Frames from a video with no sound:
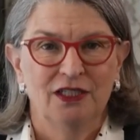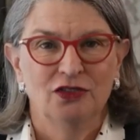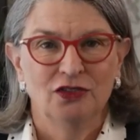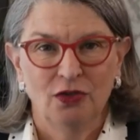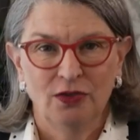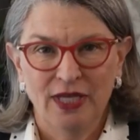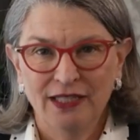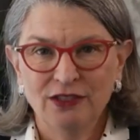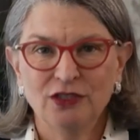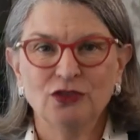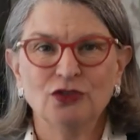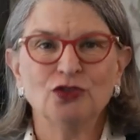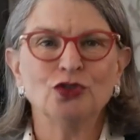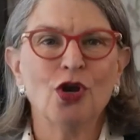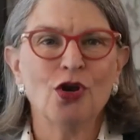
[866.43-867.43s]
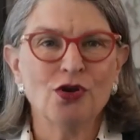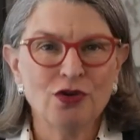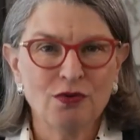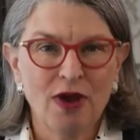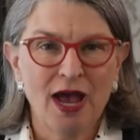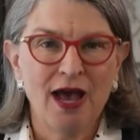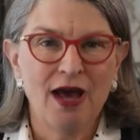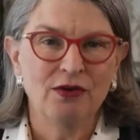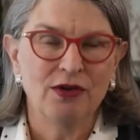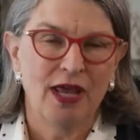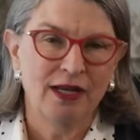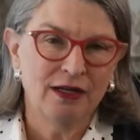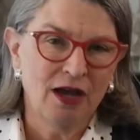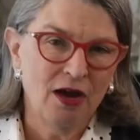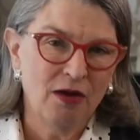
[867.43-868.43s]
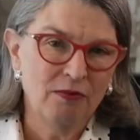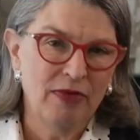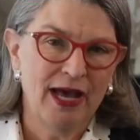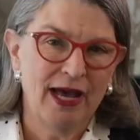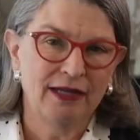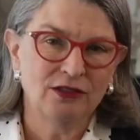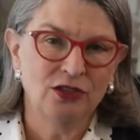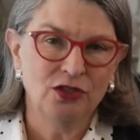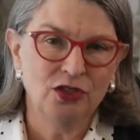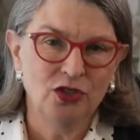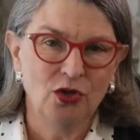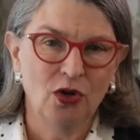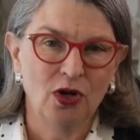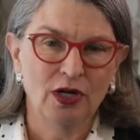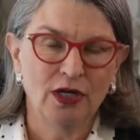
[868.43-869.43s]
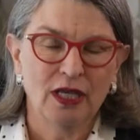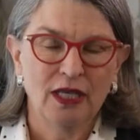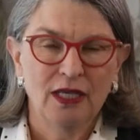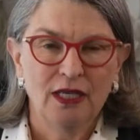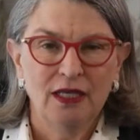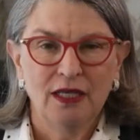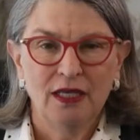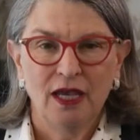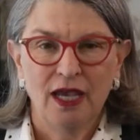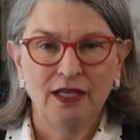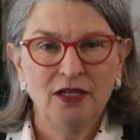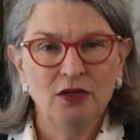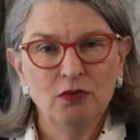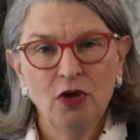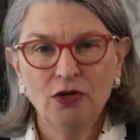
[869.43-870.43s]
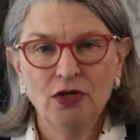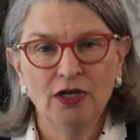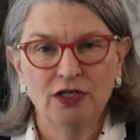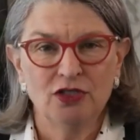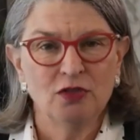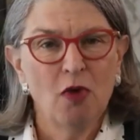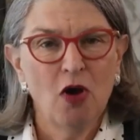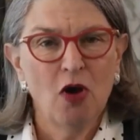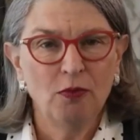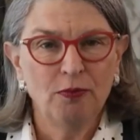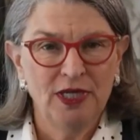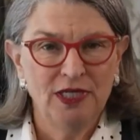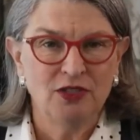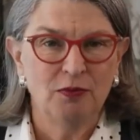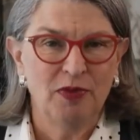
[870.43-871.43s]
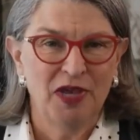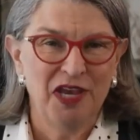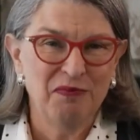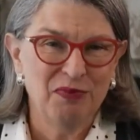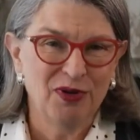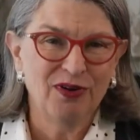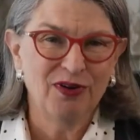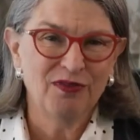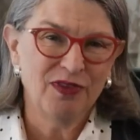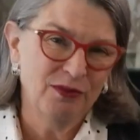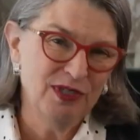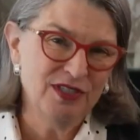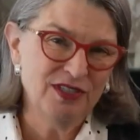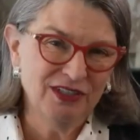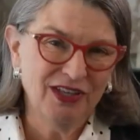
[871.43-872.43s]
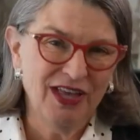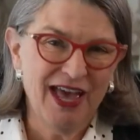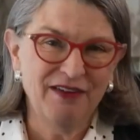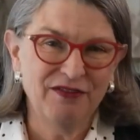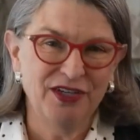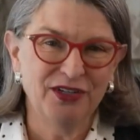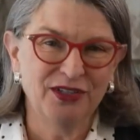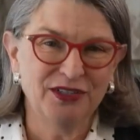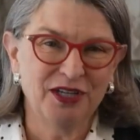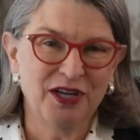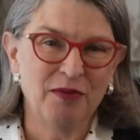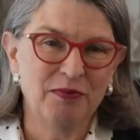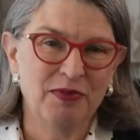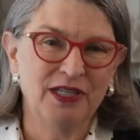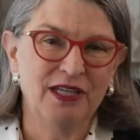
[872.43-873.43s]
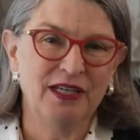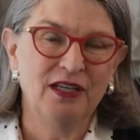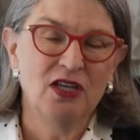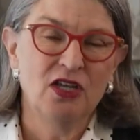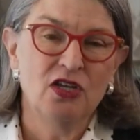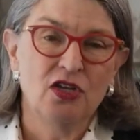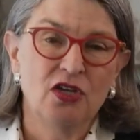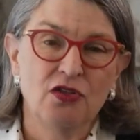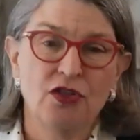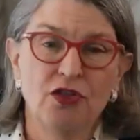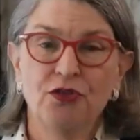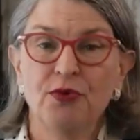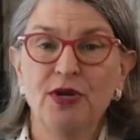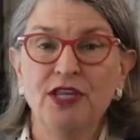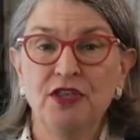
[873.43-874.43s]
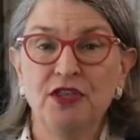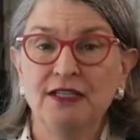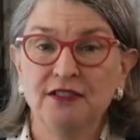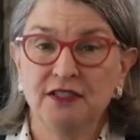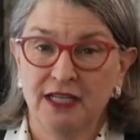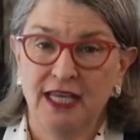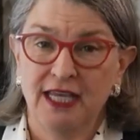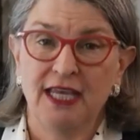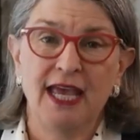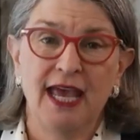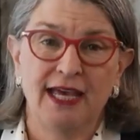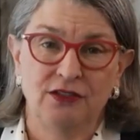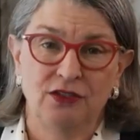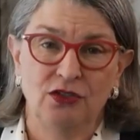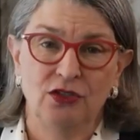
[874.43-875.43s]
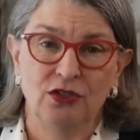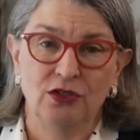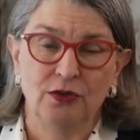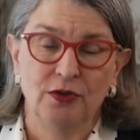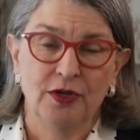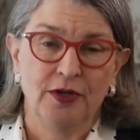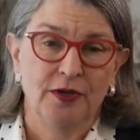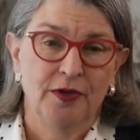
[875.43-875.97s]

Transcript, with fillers: So he had to turn around and come back to New York. And he wrote on a small piece of paper that we still have here at the company the three things that he had to do